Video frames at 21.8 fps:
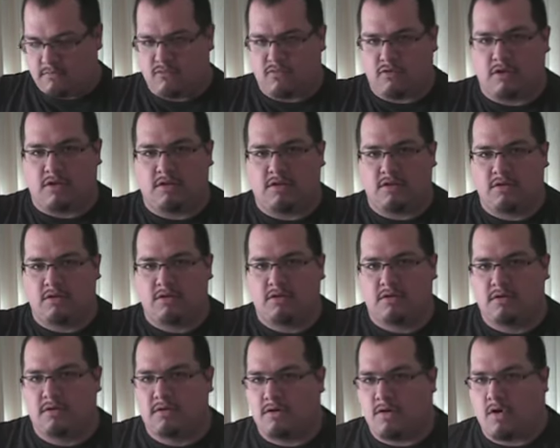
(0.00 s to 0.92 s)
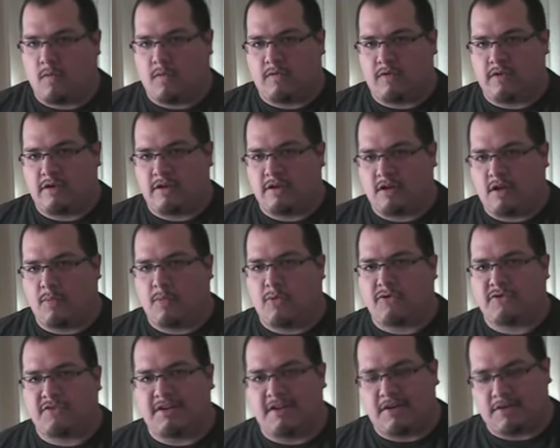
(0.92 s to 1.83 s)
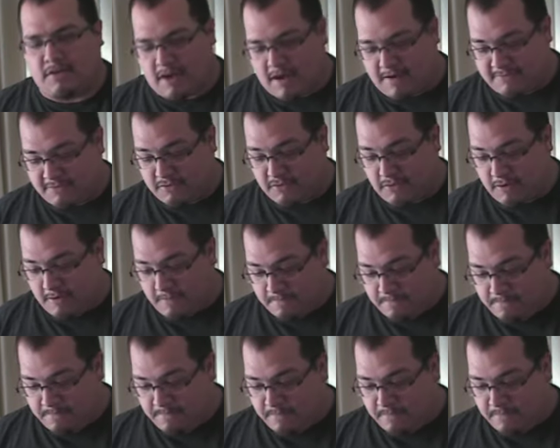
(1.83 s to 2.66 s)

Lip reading: Well, hopefully almost any craft store.